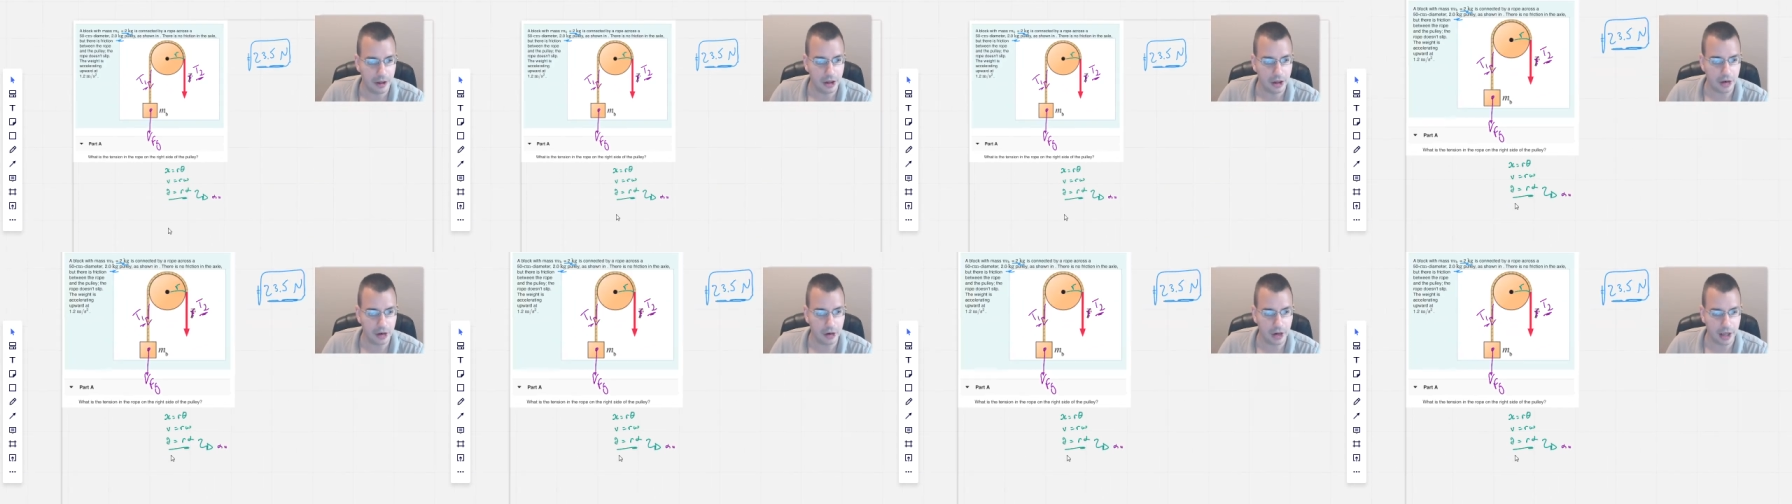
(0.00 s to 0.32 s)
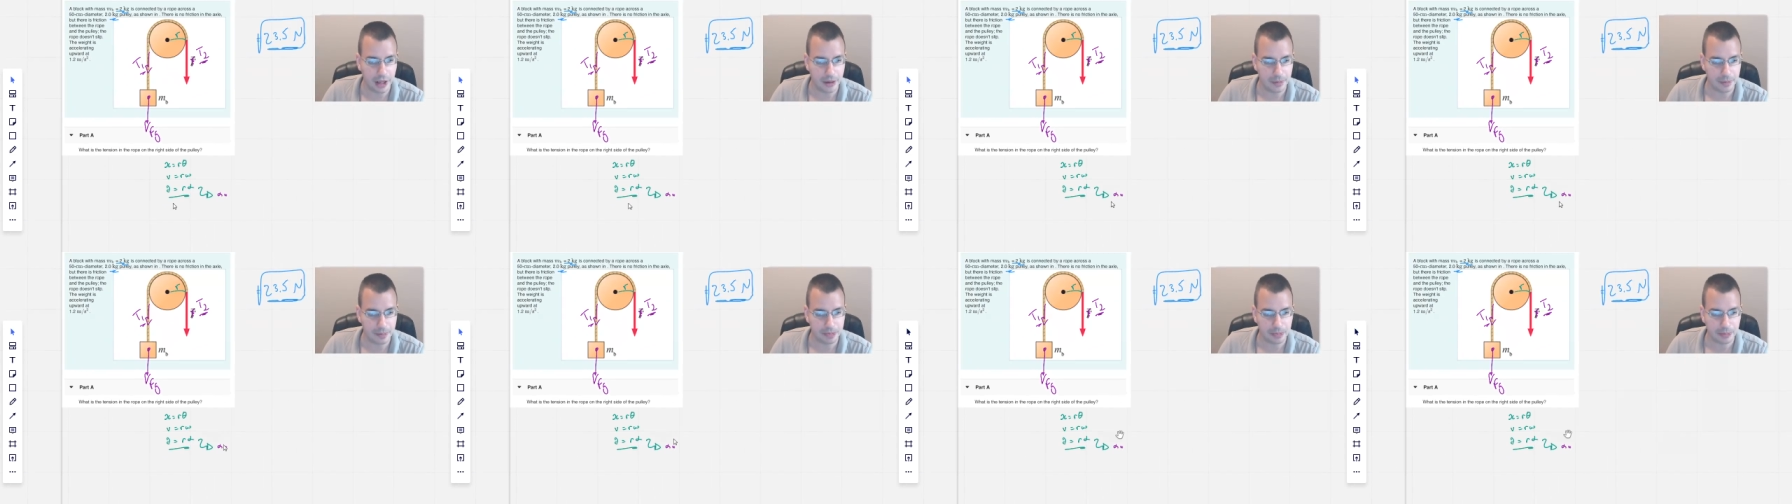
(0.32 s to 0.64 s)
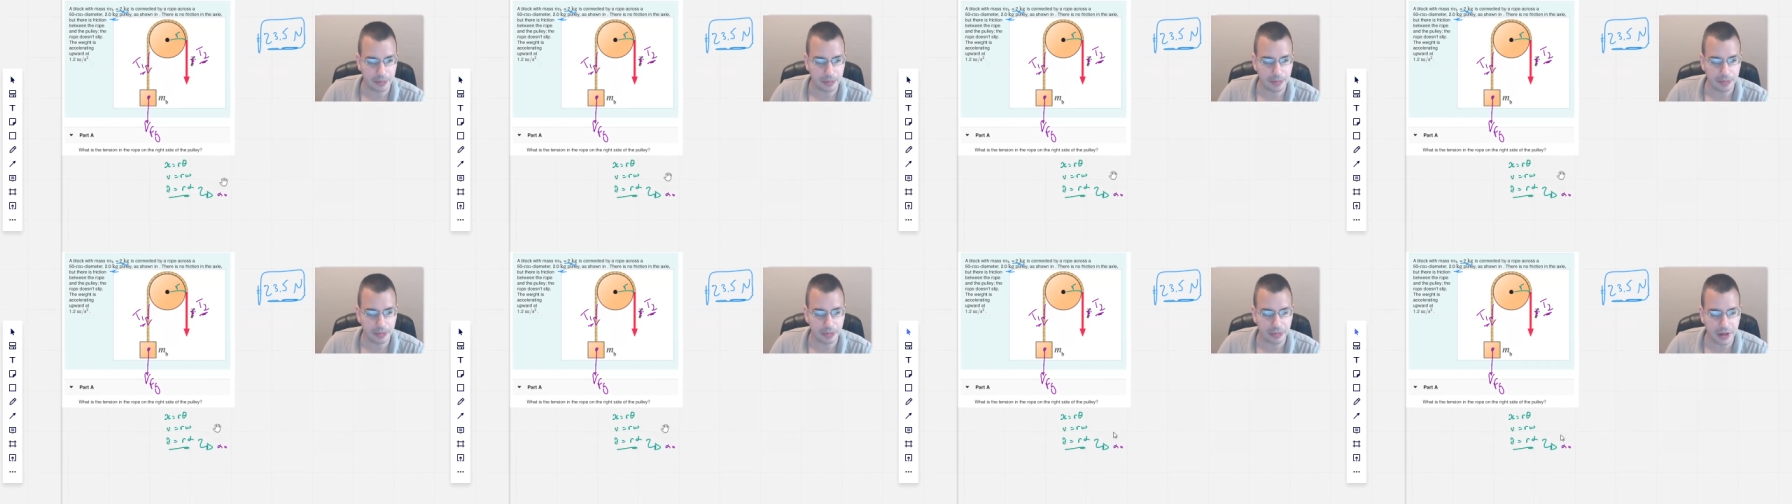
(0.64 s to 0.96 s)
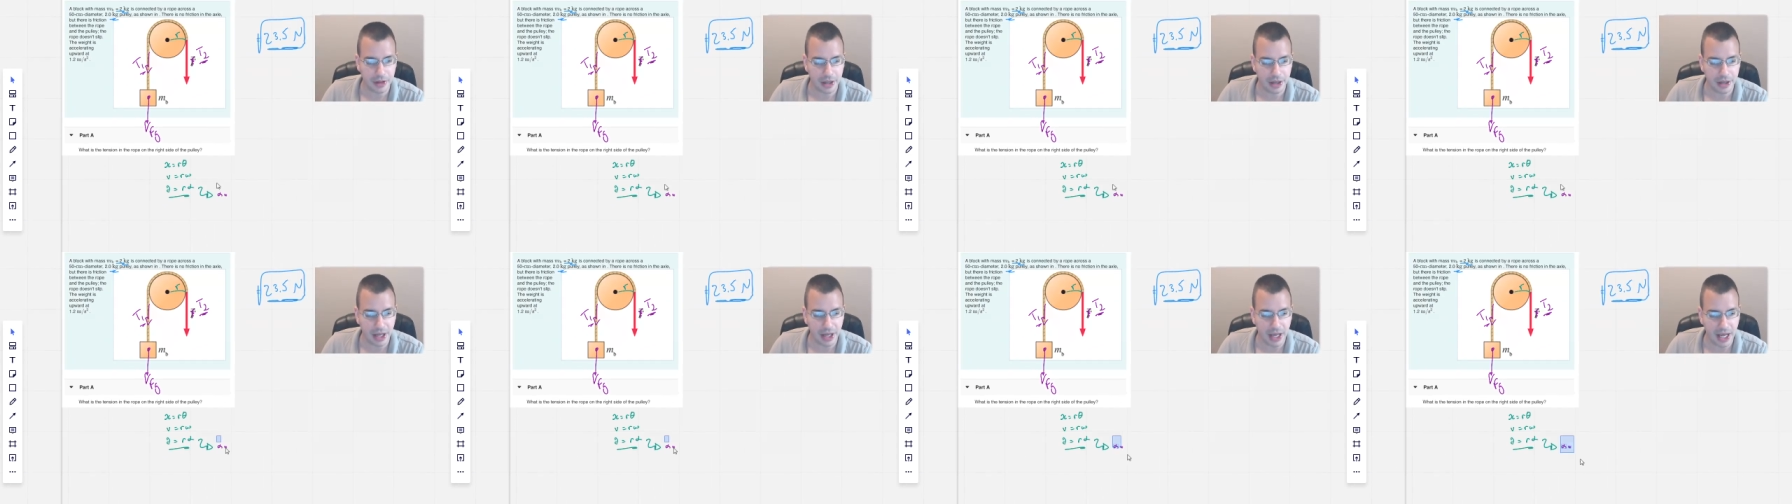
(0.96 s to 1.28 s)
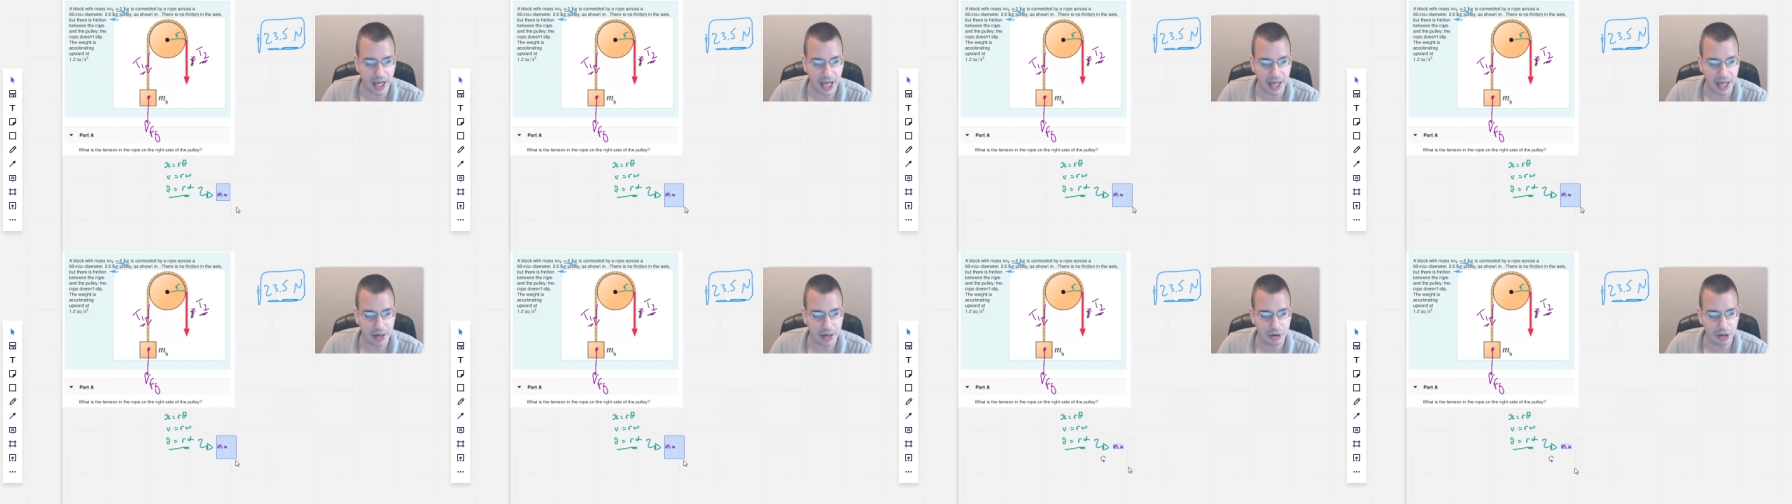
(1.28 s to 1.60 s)
Okay,
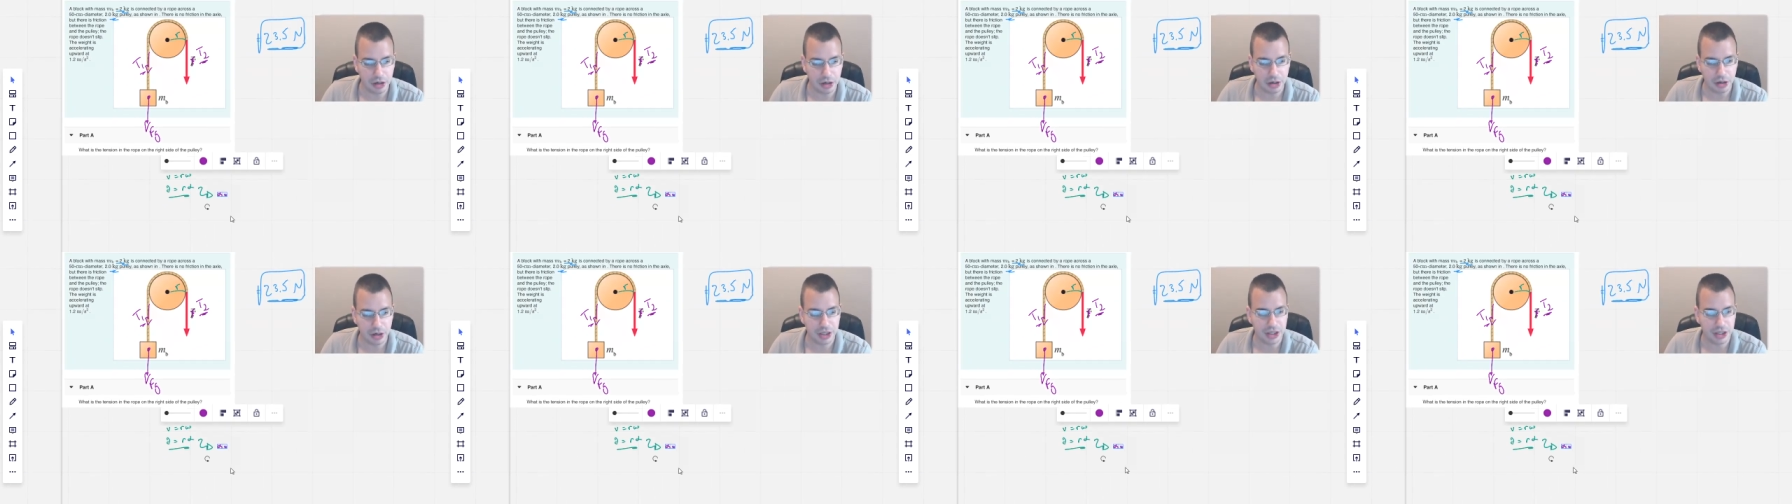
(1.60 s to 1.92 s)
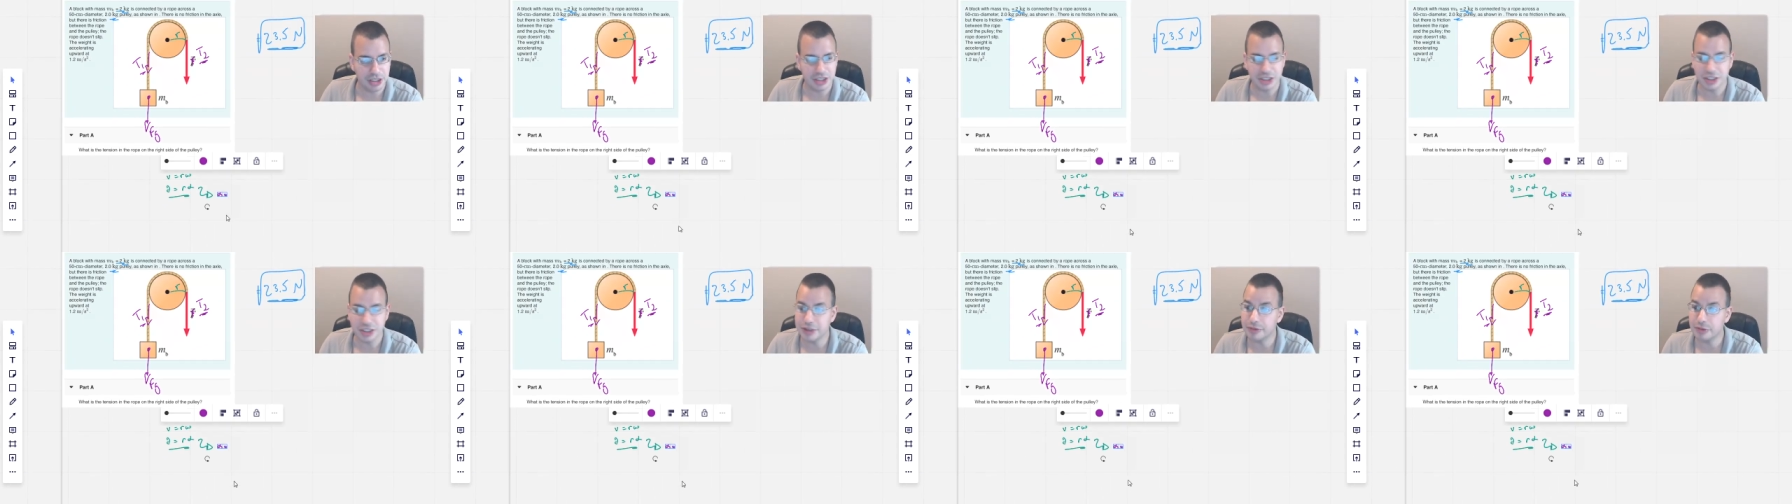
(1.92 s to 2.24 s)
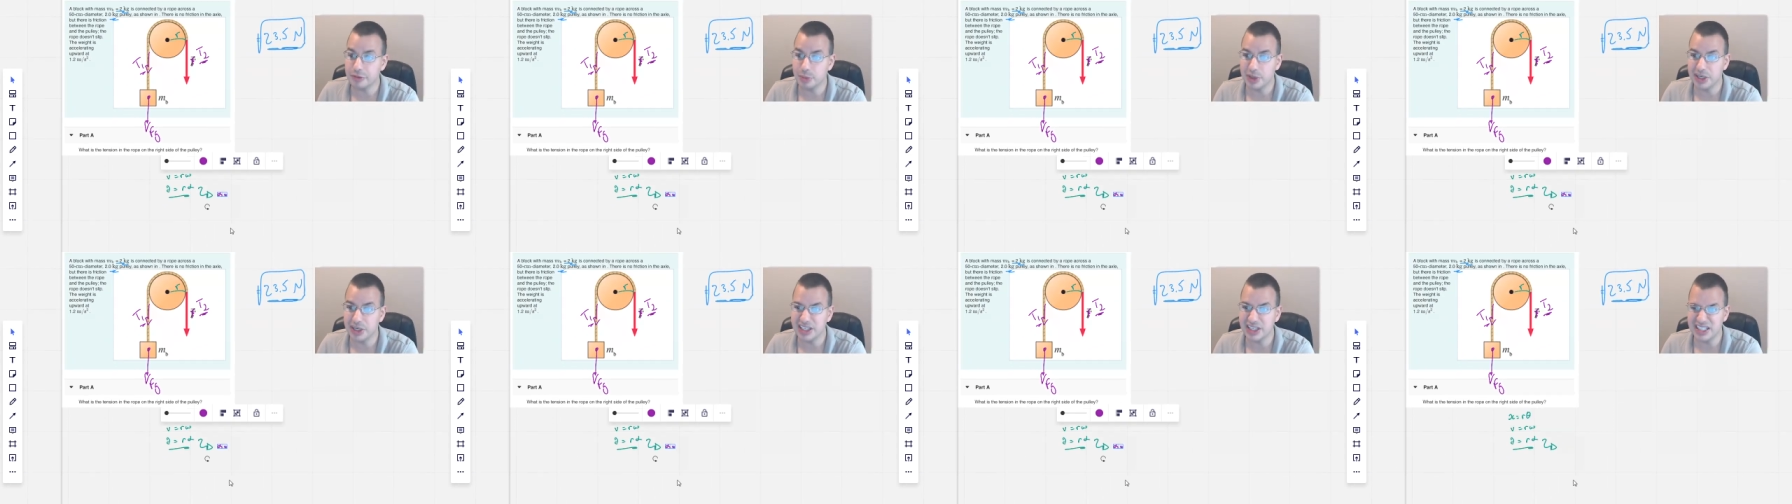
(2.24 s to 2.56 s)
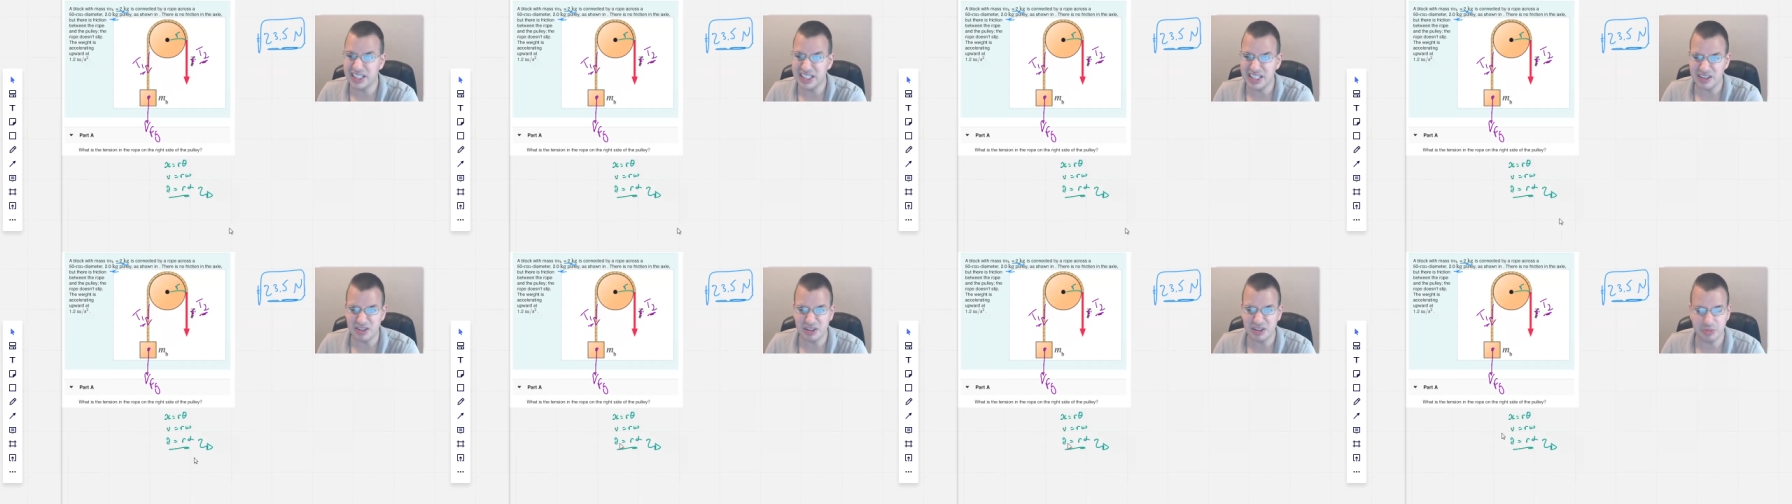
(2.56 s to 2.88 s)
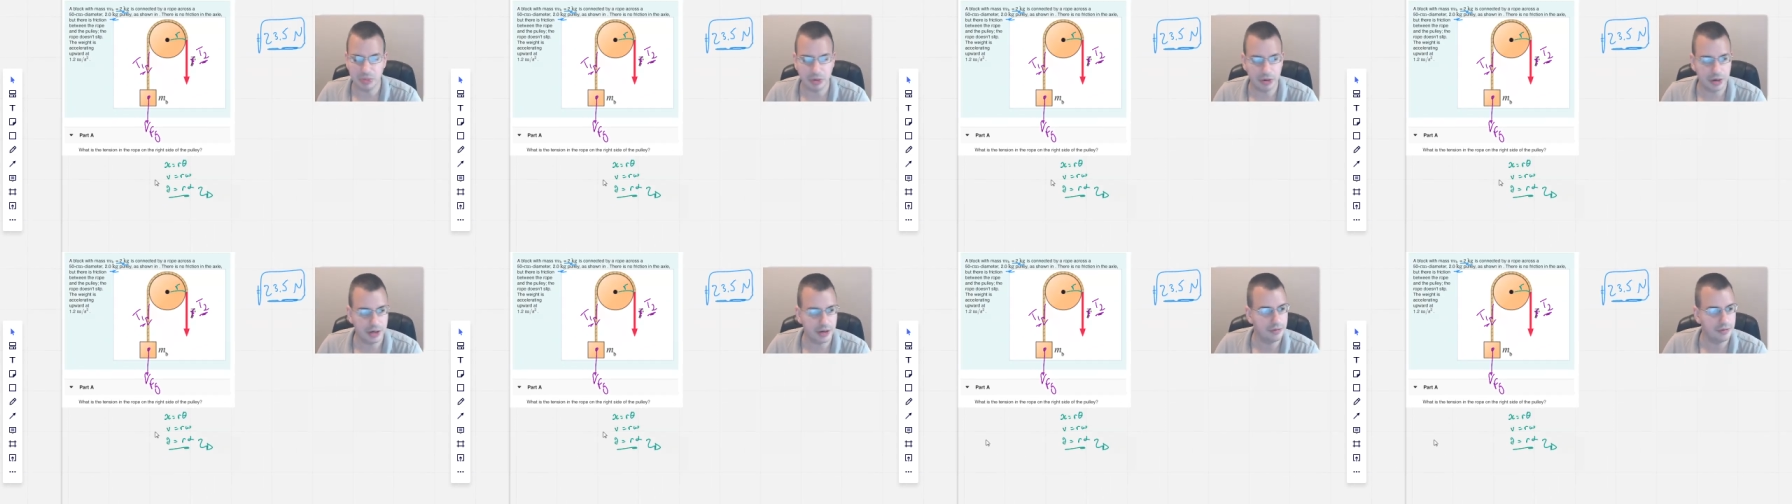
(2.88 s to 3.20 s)
I'm going to look at this then from a different
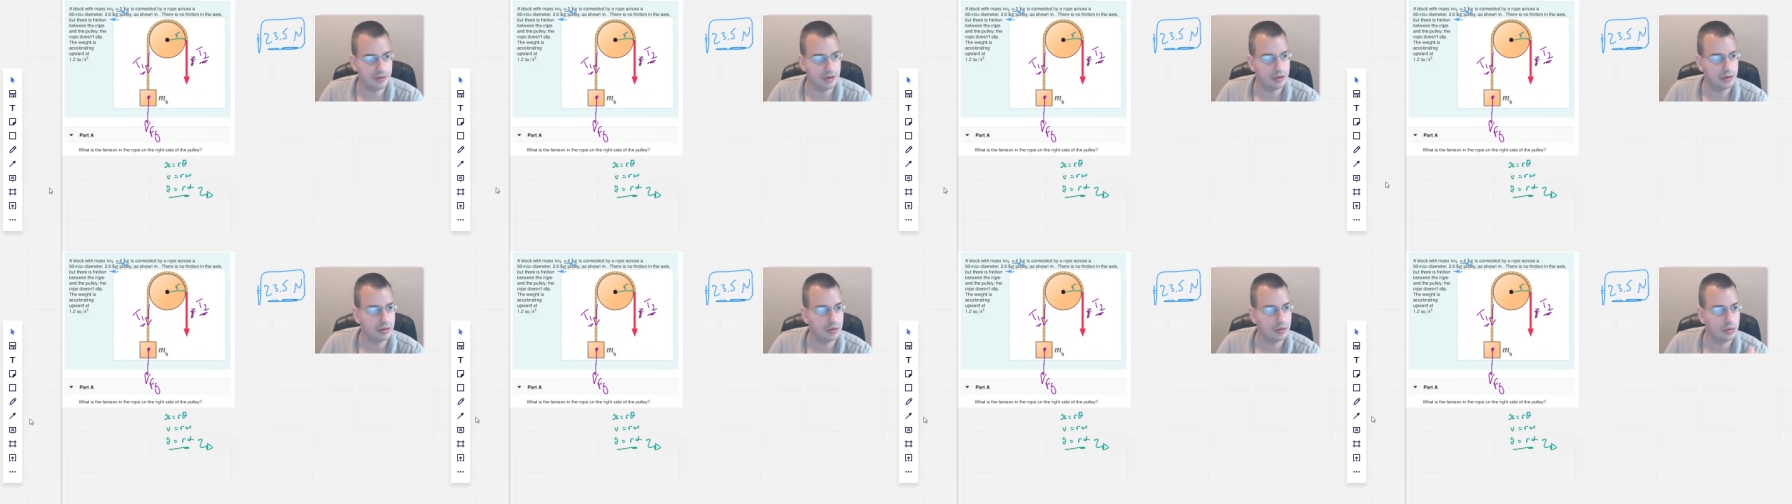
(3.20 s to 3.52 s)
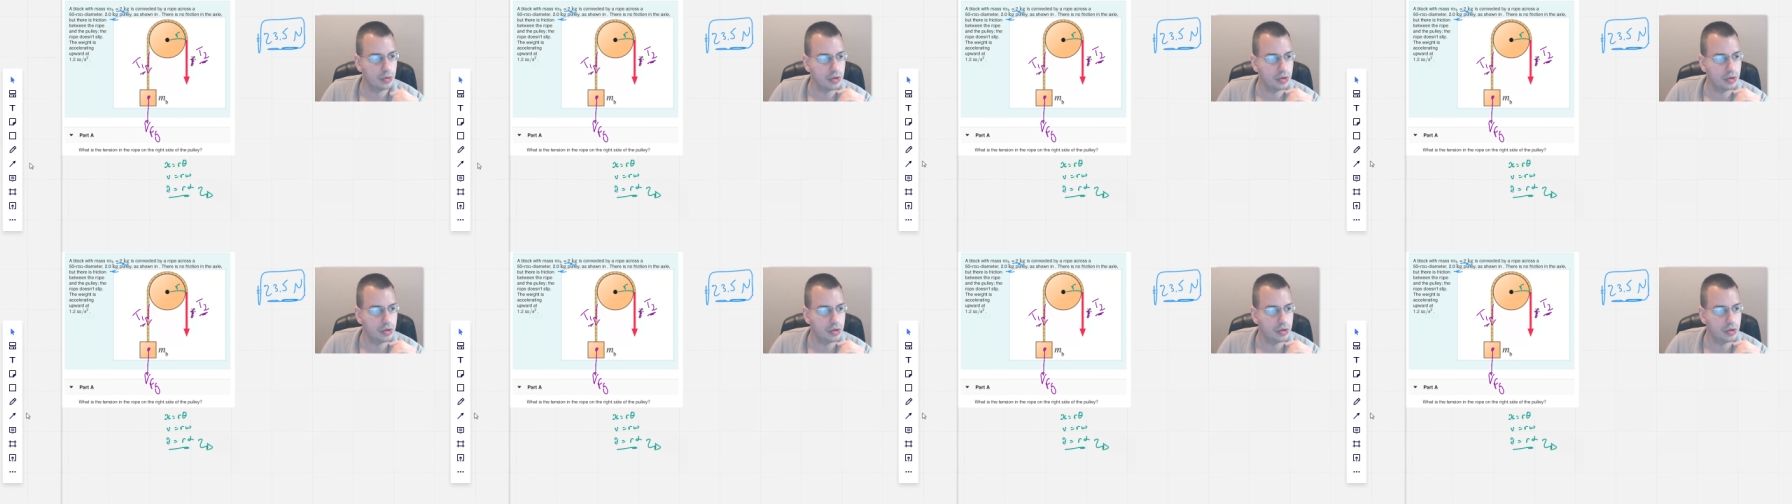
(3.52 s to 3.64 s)
point of view,